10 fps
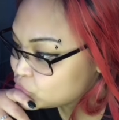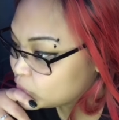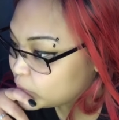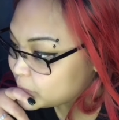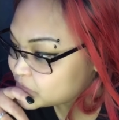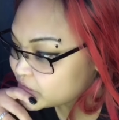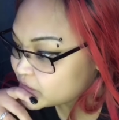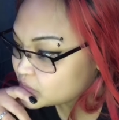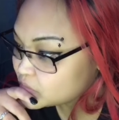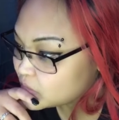a website
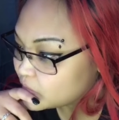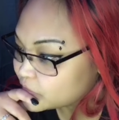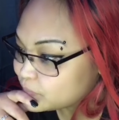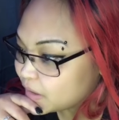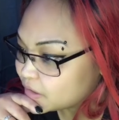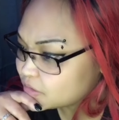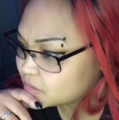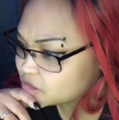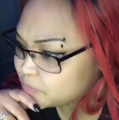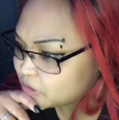called
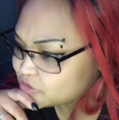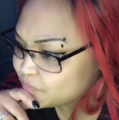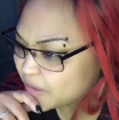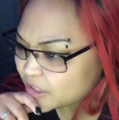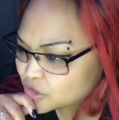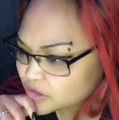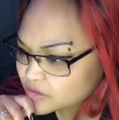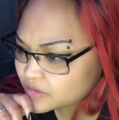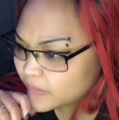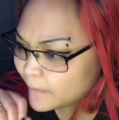Spells of Magic.
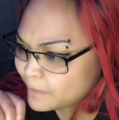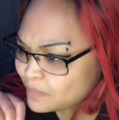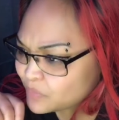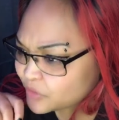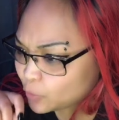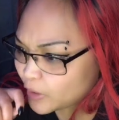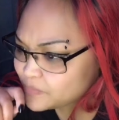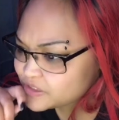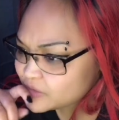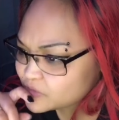The
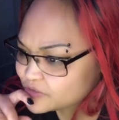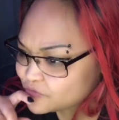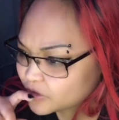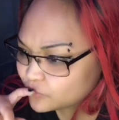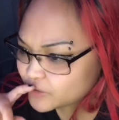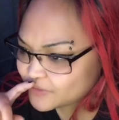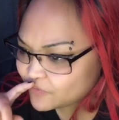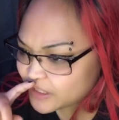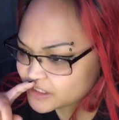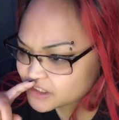website was filled with
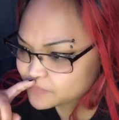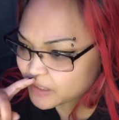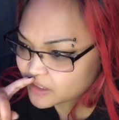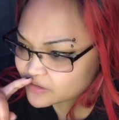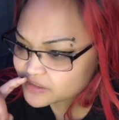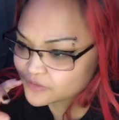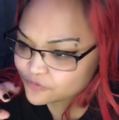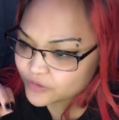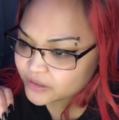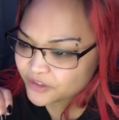fake spells and
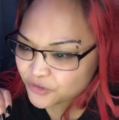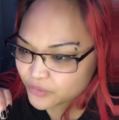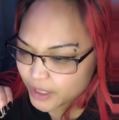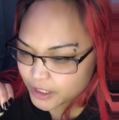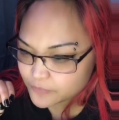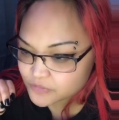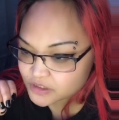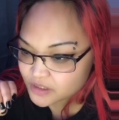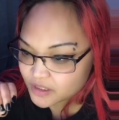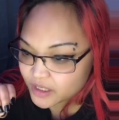fun little games.
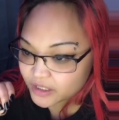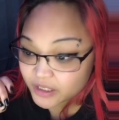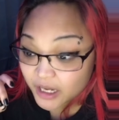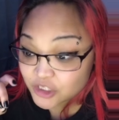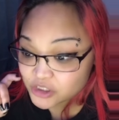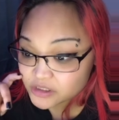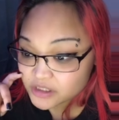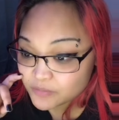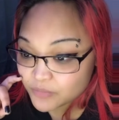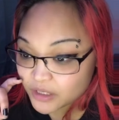And I actually
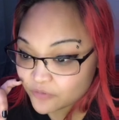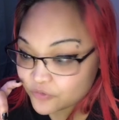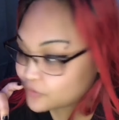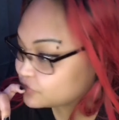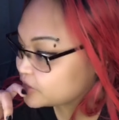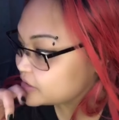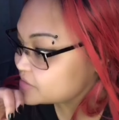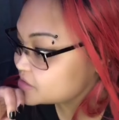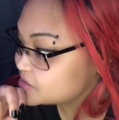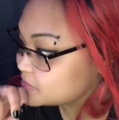did make a few
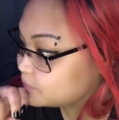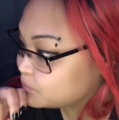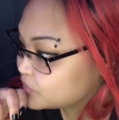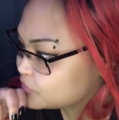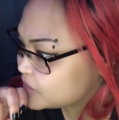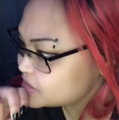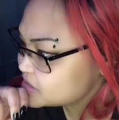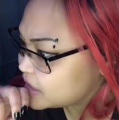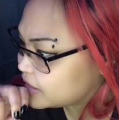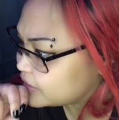friends. Friends
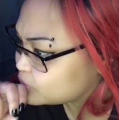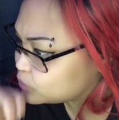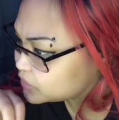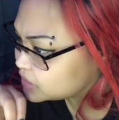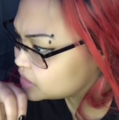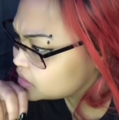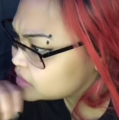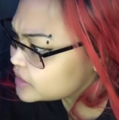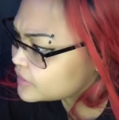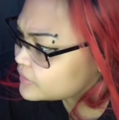I would
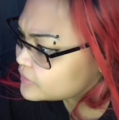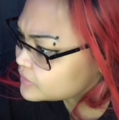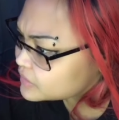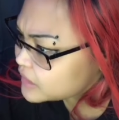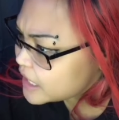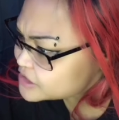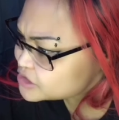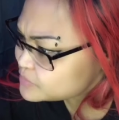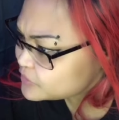last me